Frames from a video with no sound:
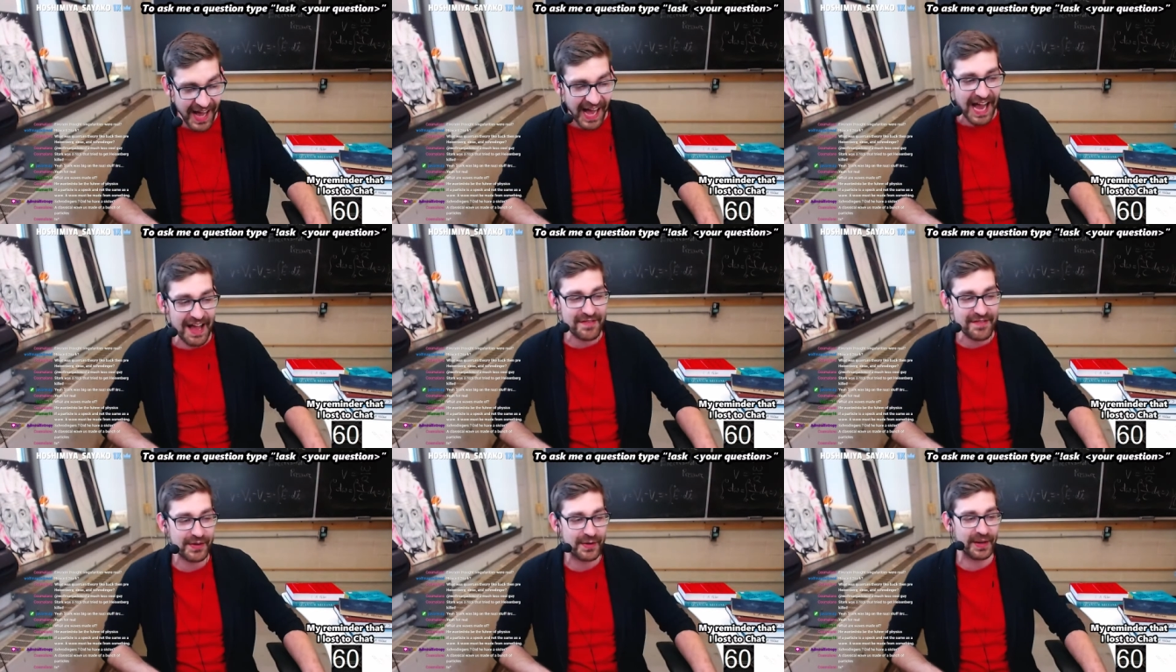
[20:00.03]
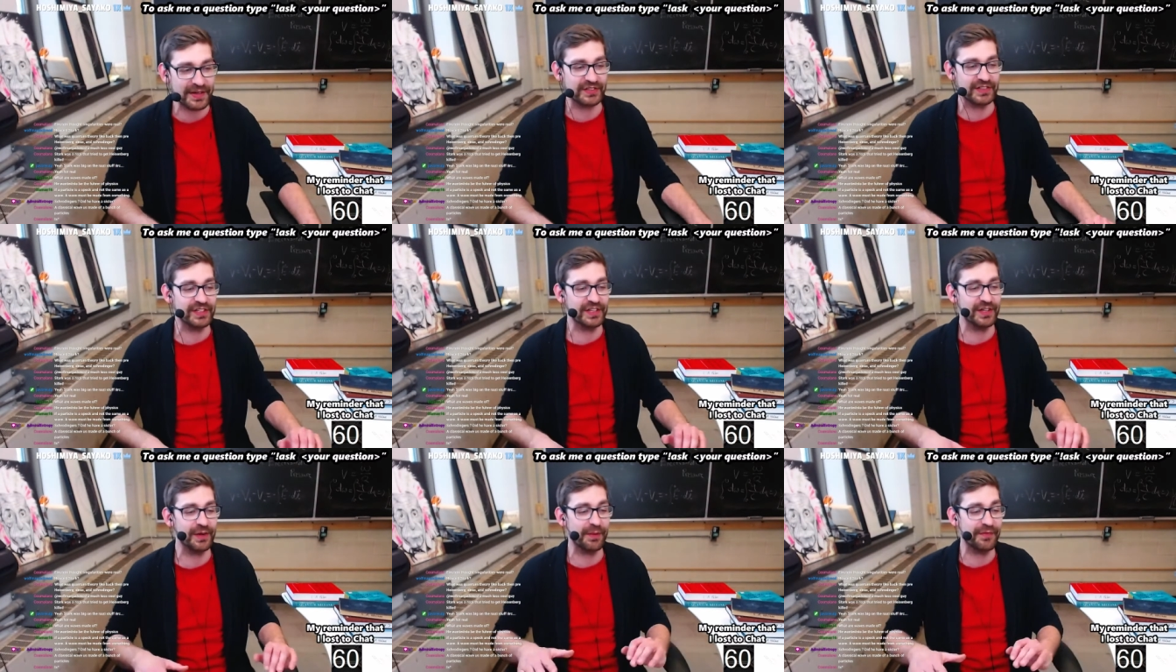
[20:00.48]
I have a
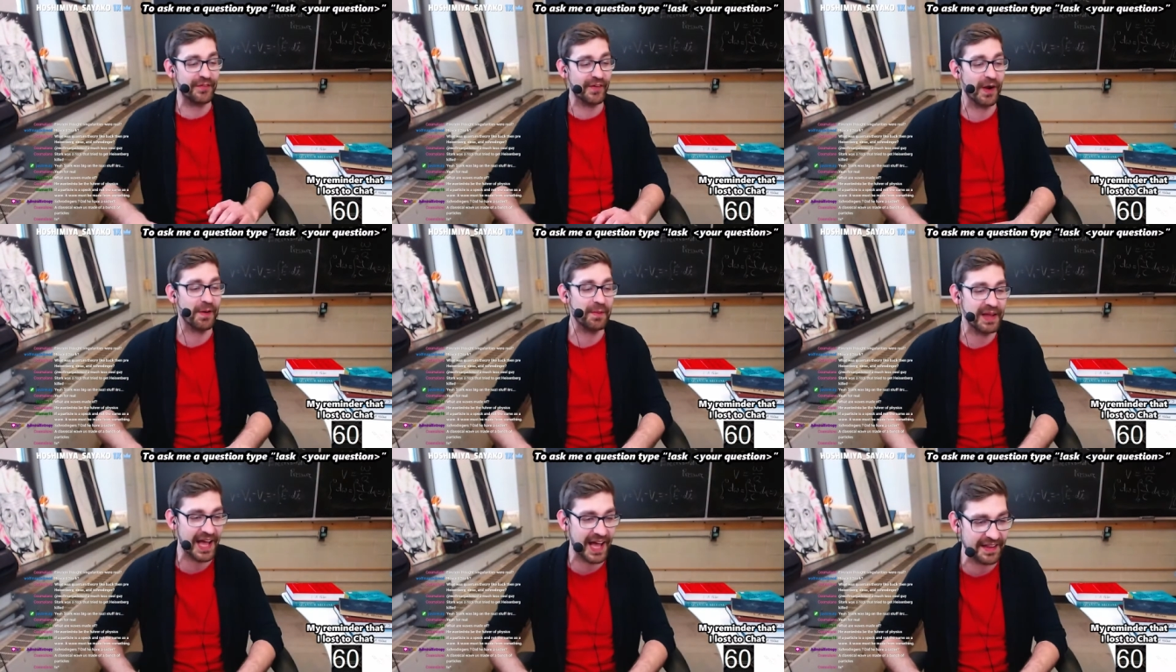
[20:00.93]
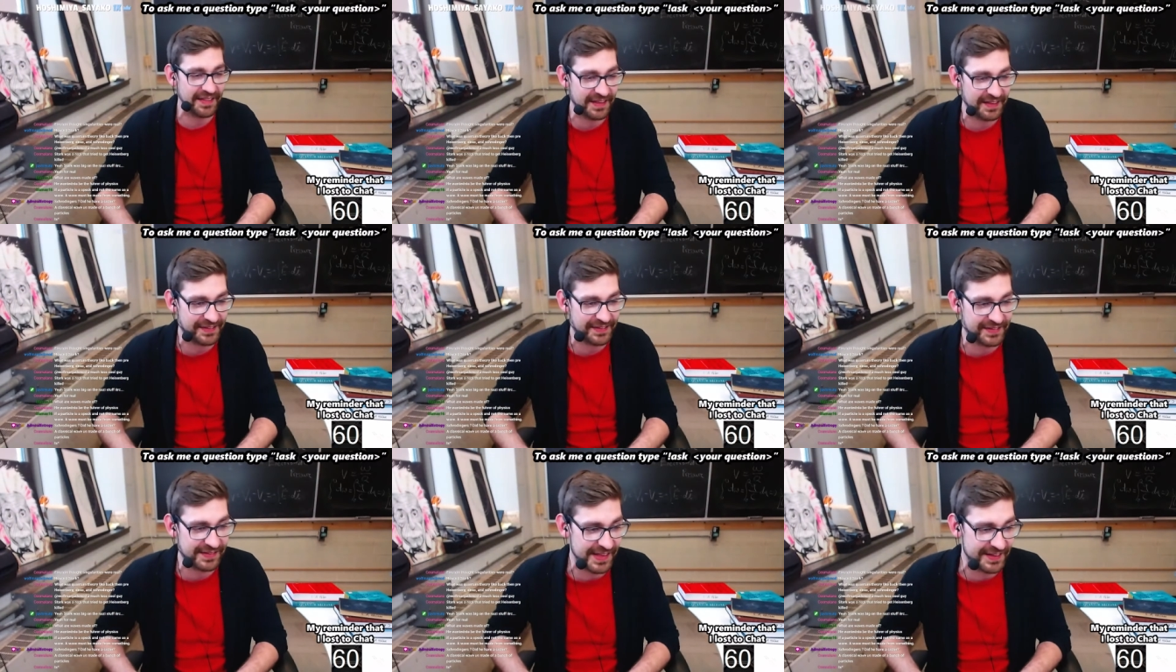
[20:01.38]
question to you before we end
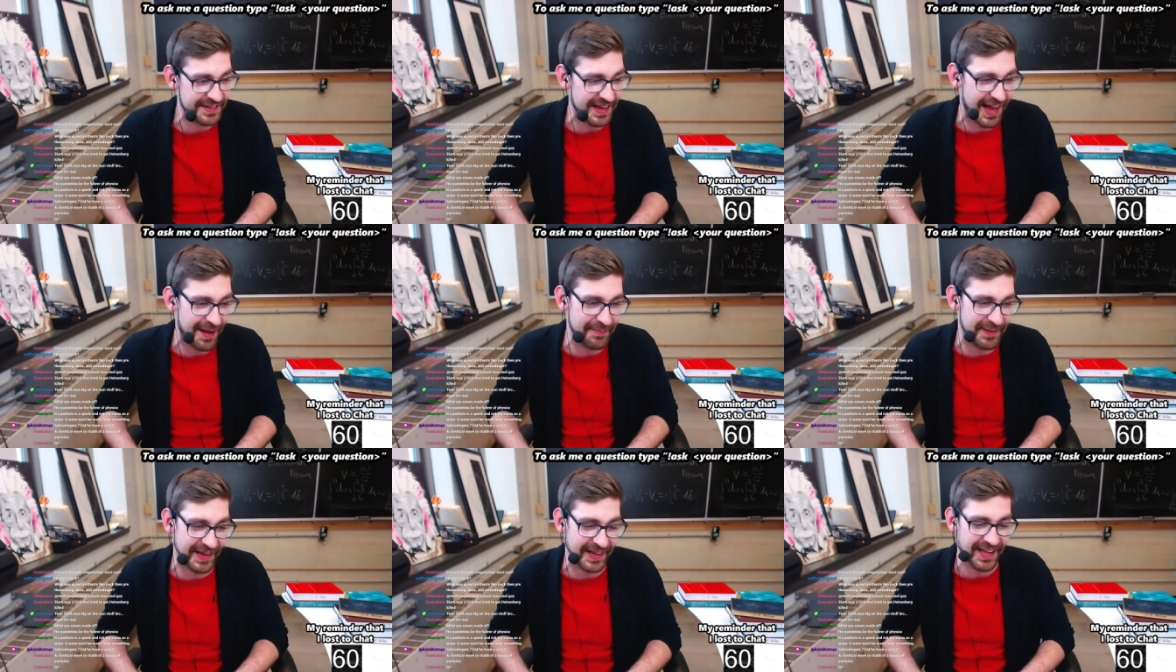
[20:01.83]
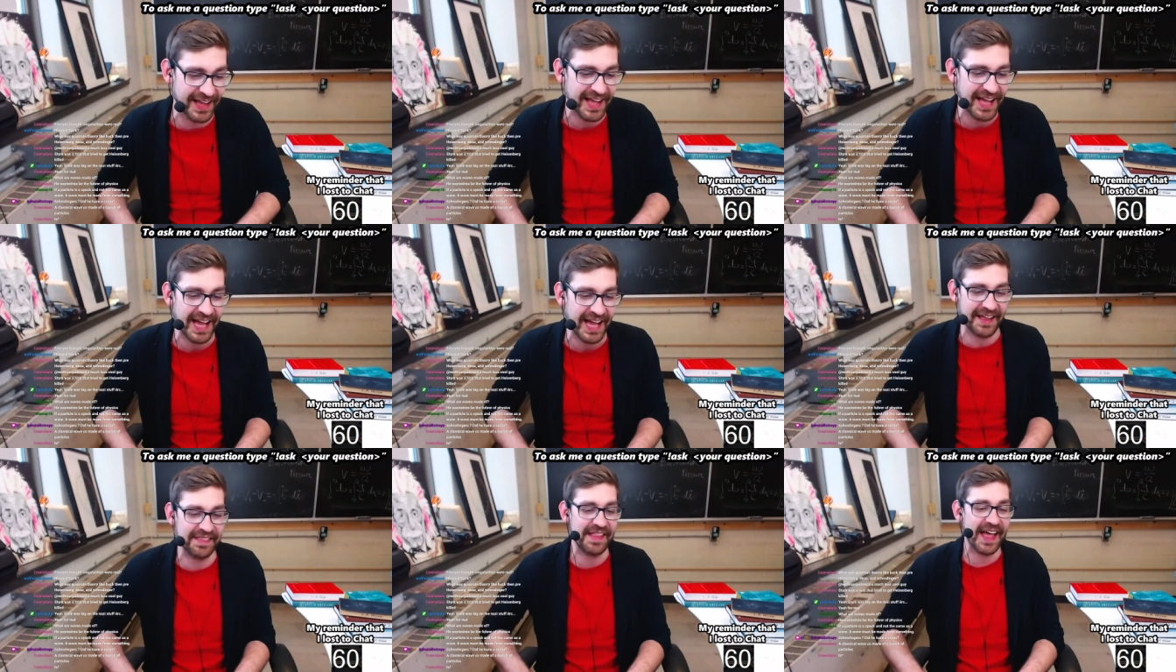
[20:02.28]
the topic,
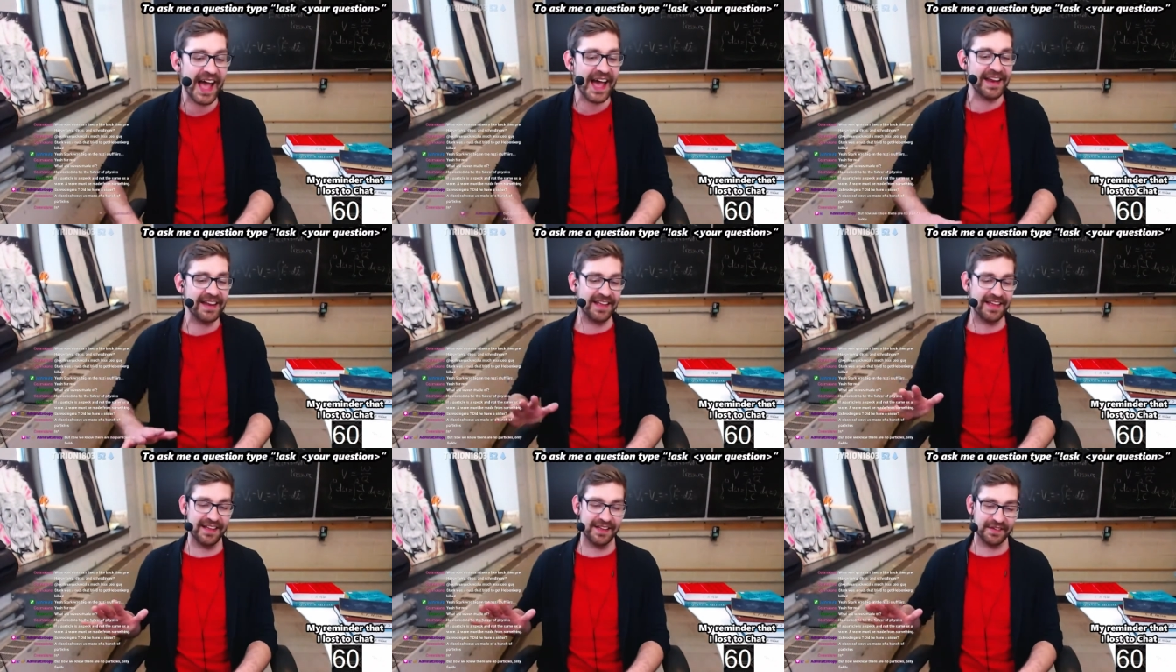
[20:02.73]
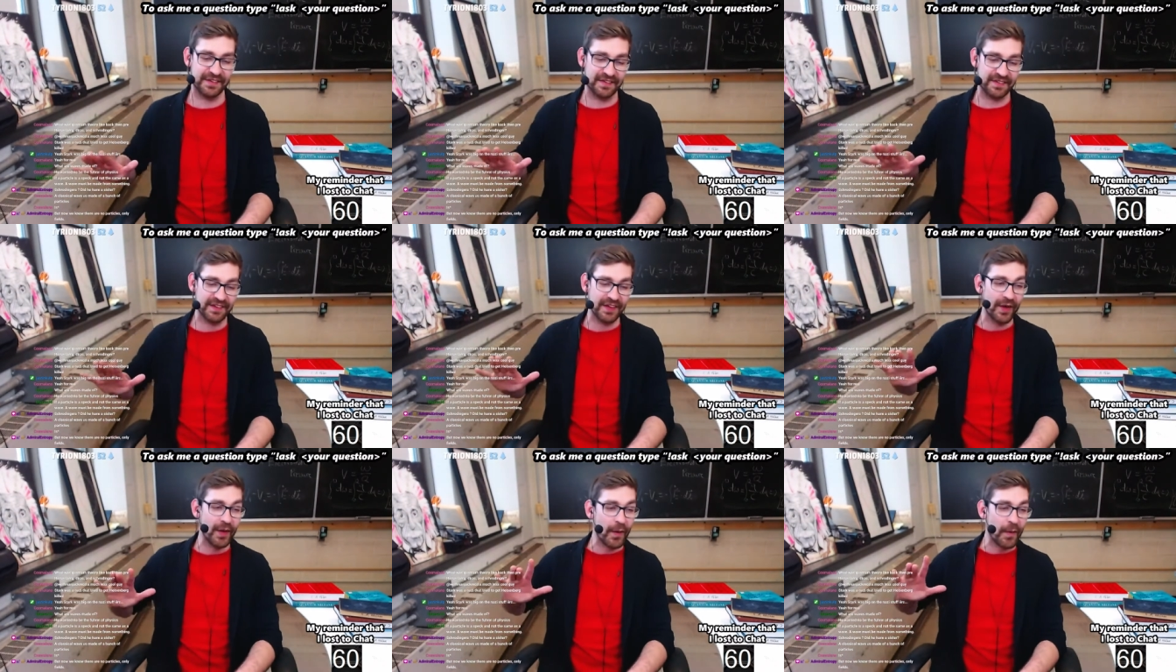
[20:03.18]
and that
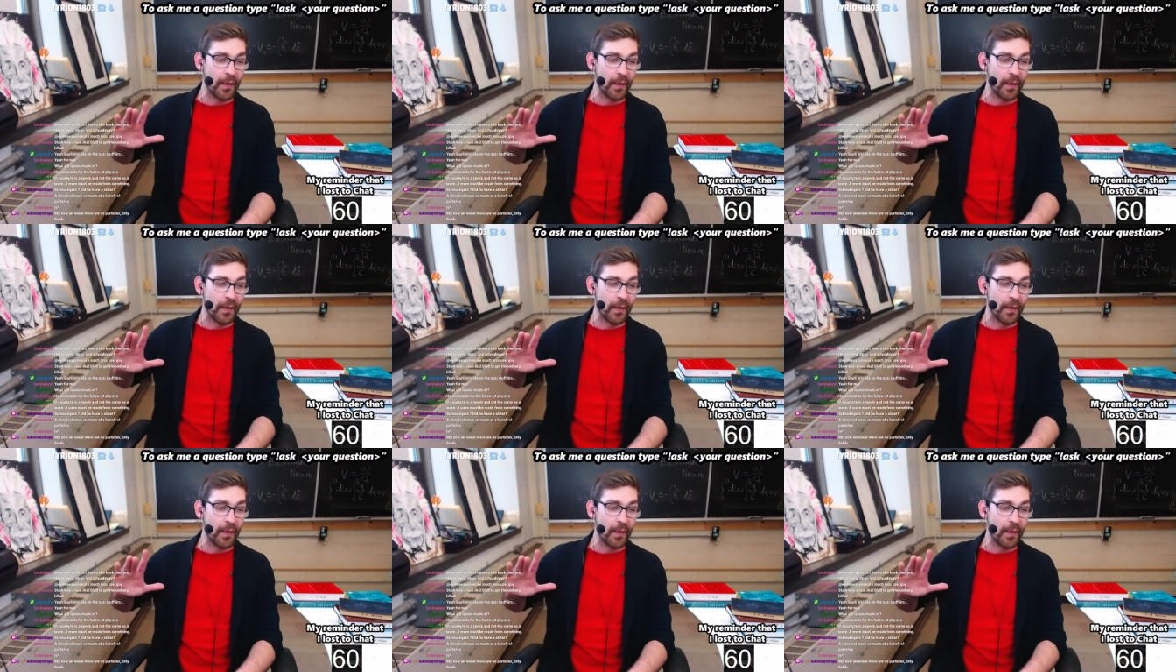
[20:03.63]
is,